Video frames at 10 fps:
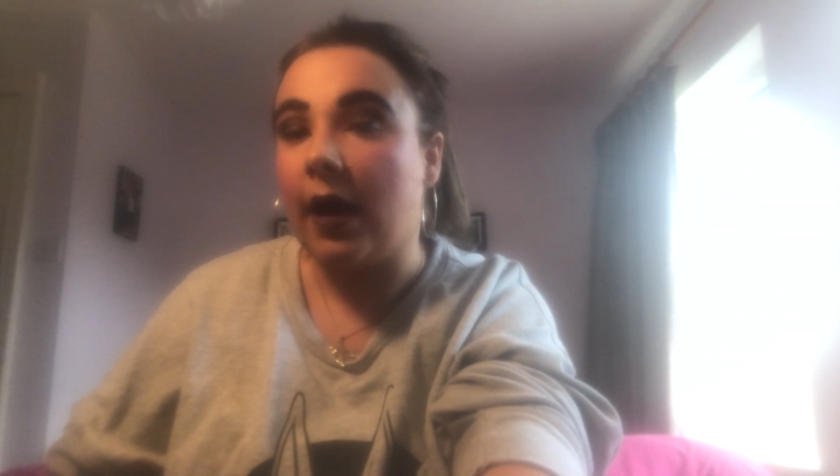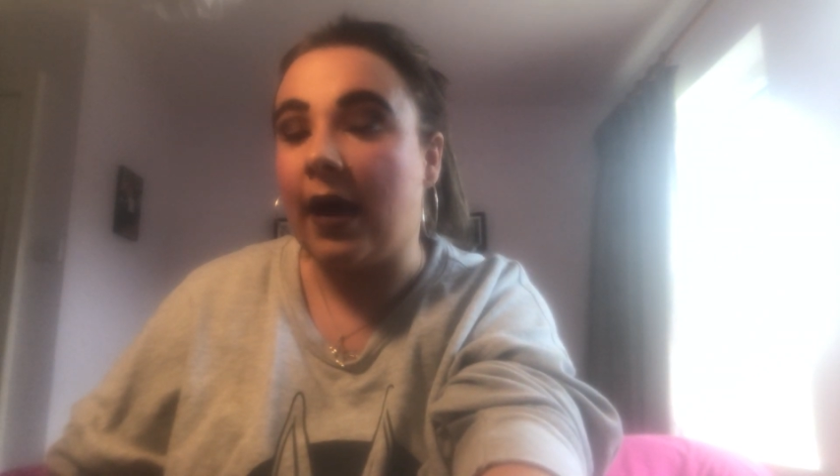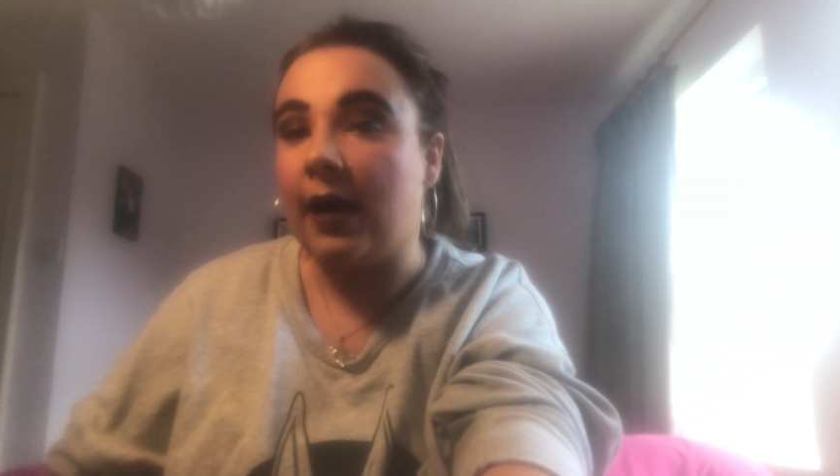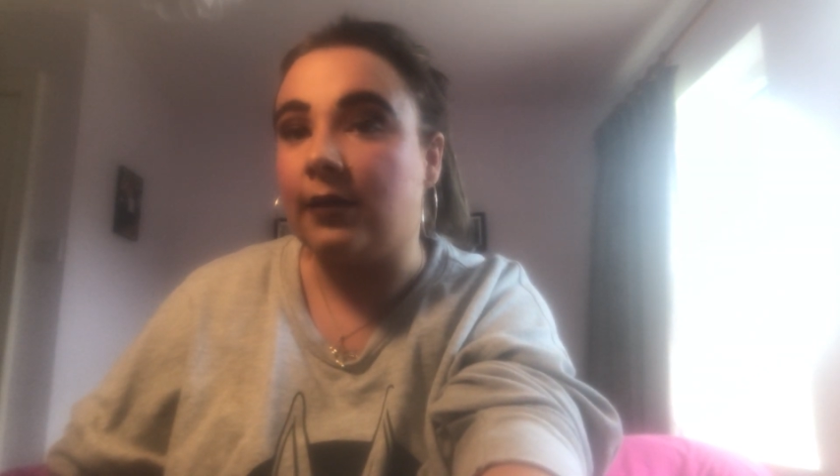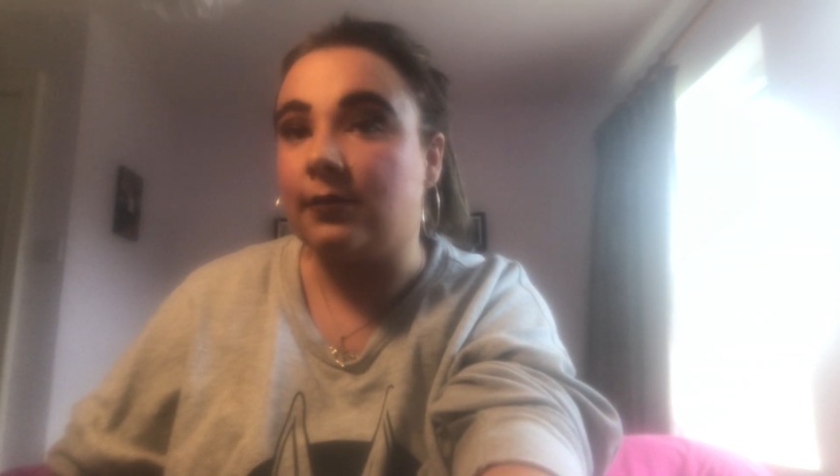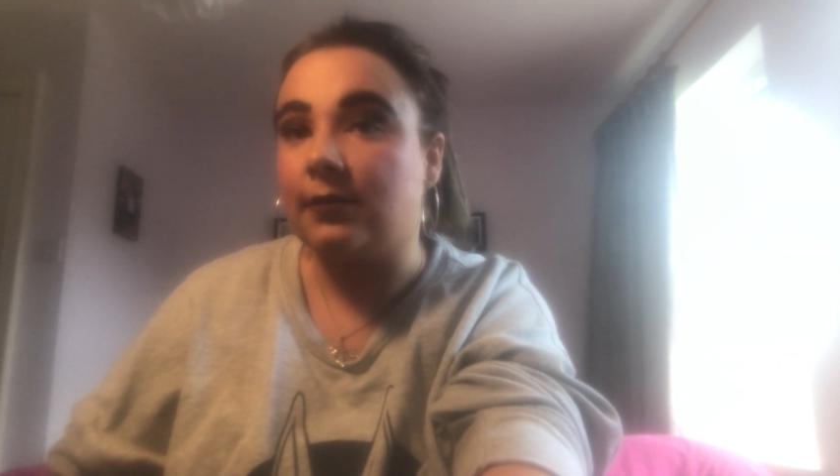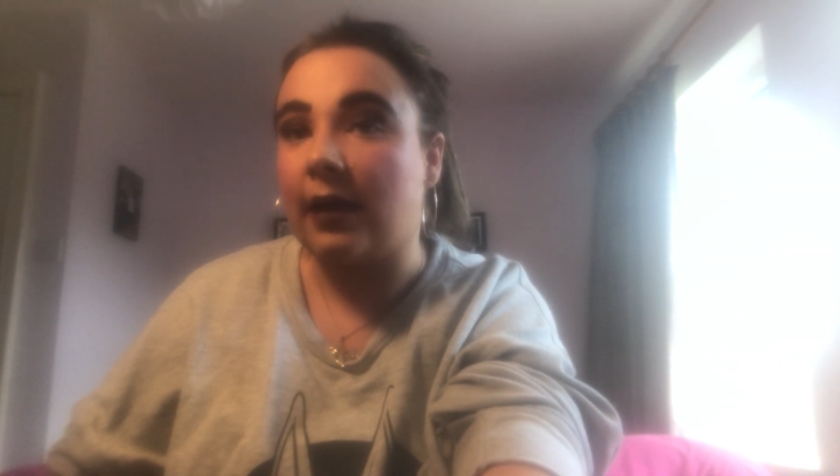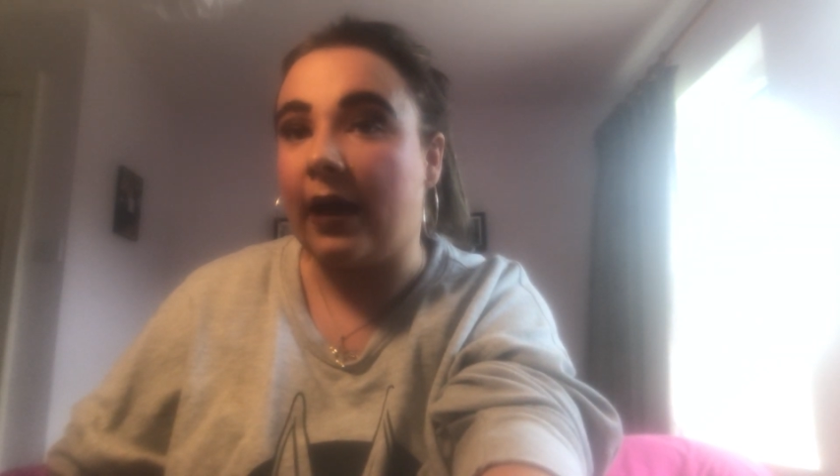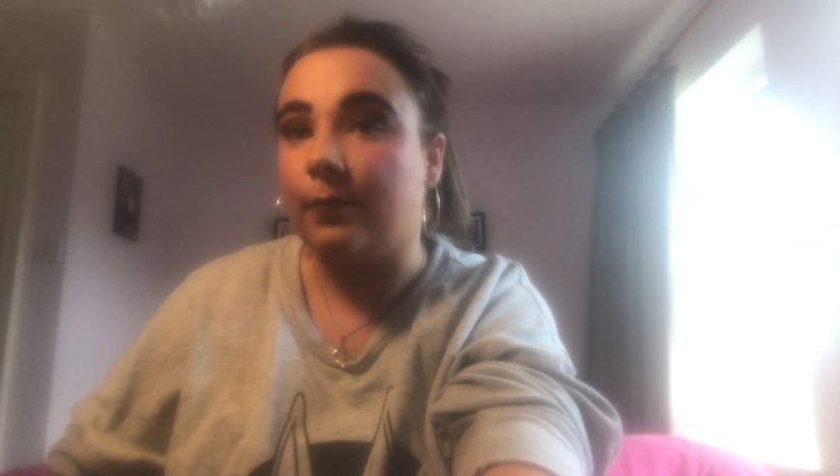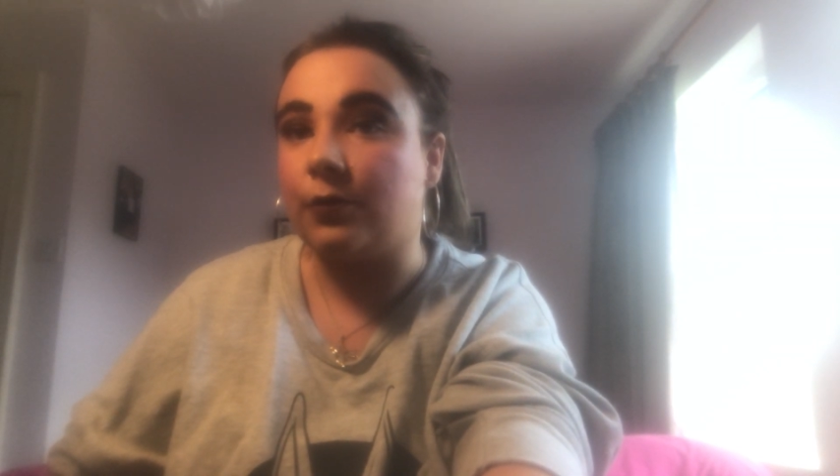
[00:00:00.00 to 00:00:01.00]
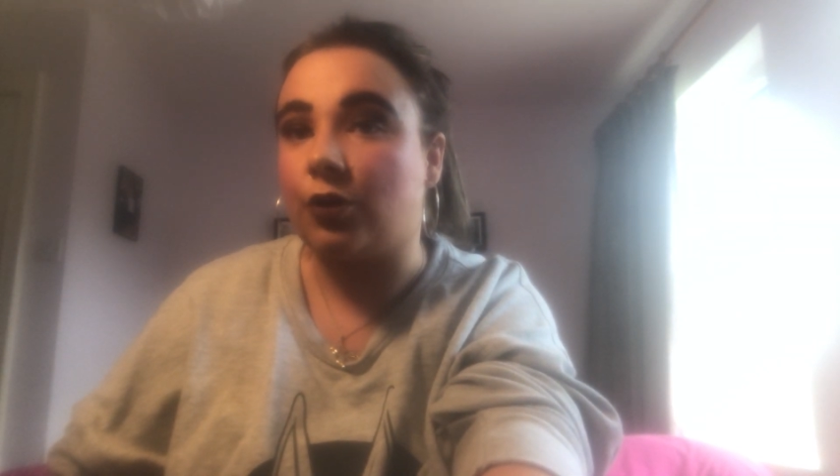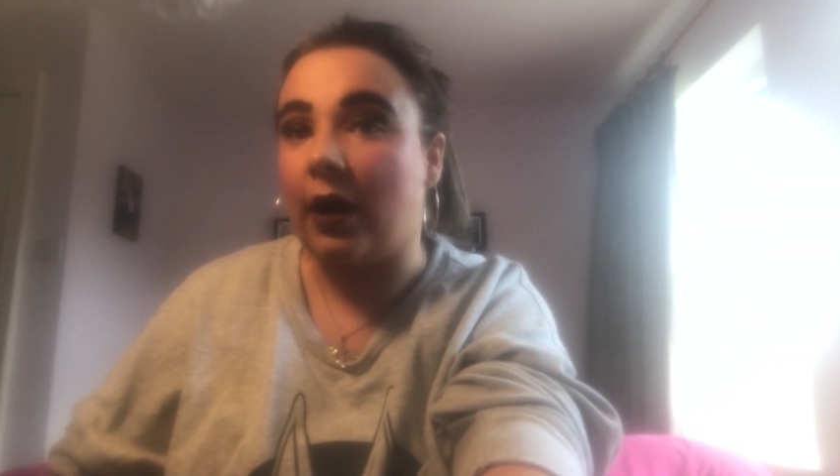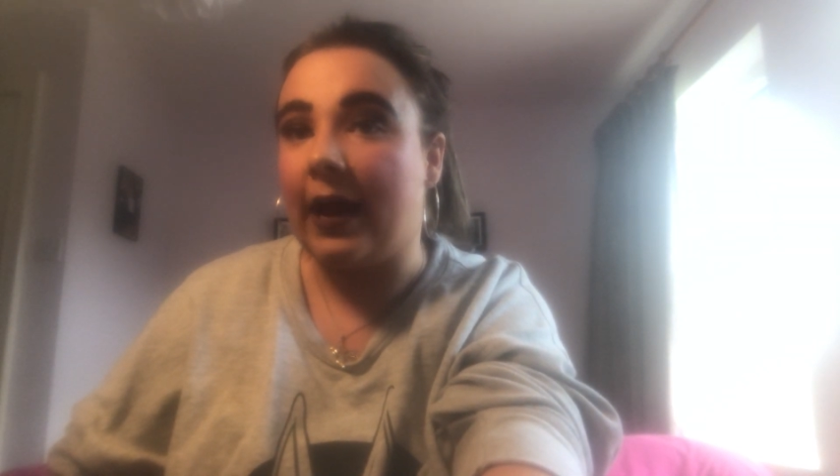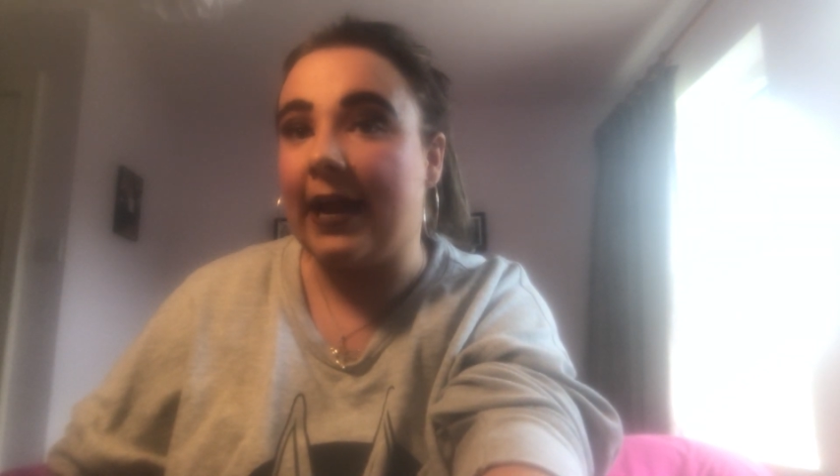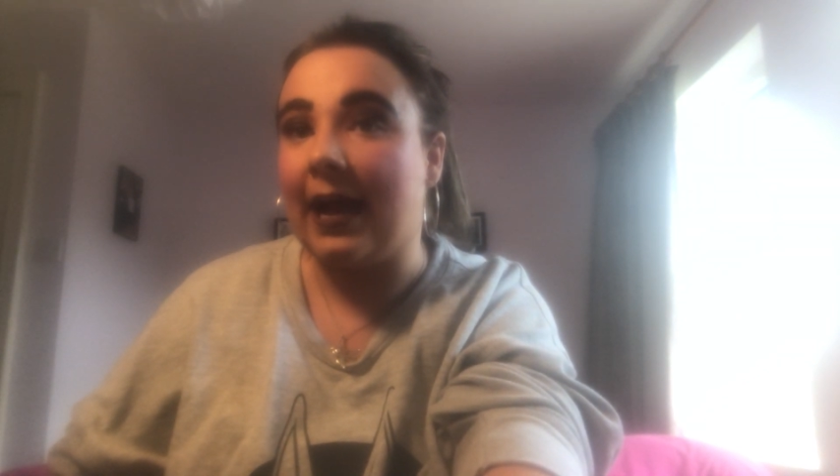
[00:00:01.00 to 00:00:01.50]
and I will
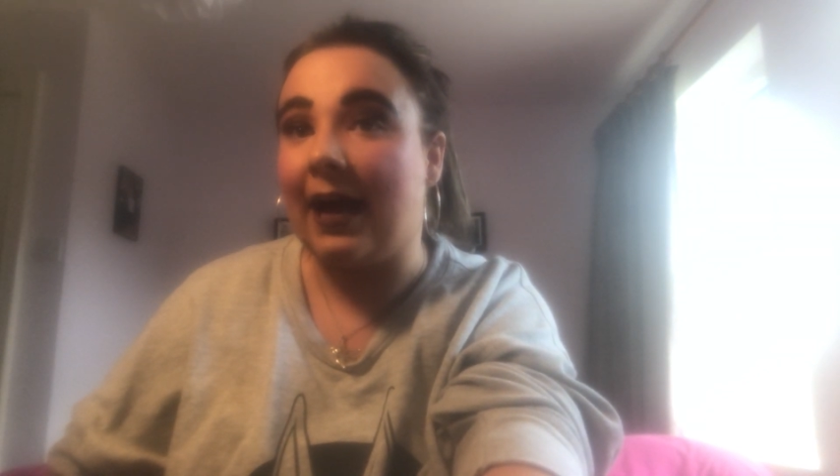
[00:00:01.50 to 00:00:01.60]
try